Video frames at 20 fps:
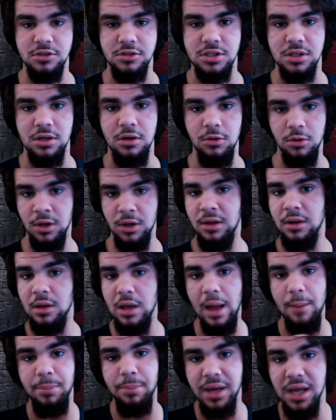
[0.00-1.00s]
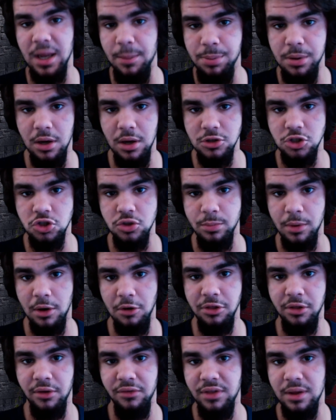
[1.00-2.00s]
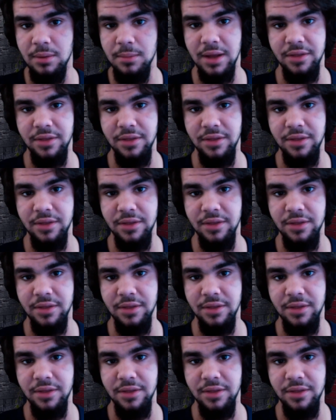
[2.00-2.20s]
So a big applause to both of them.